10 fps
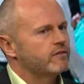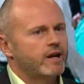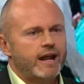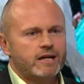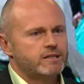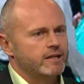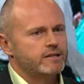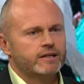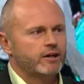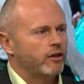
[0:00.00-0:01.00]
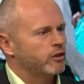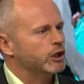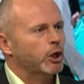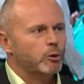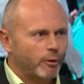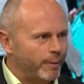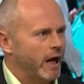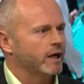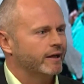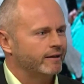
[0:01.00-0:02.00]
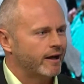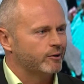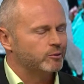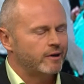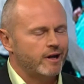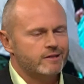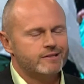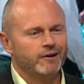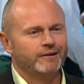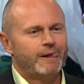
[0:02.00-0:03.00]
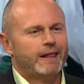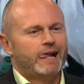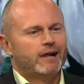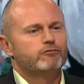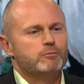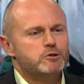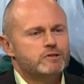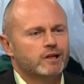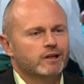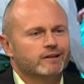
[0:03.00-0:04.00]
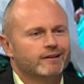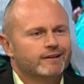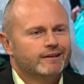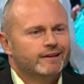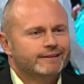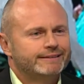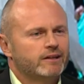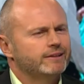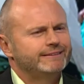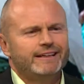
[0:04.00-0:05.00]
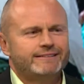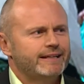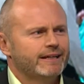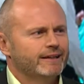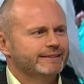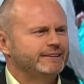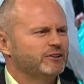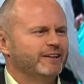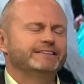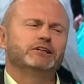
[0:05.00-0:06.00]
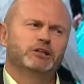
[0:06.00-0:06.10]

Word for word: got an accent, you've got the global part get down already. And where's so, your accent from? From New Zealand. Ah, oh, so, see, see, so, so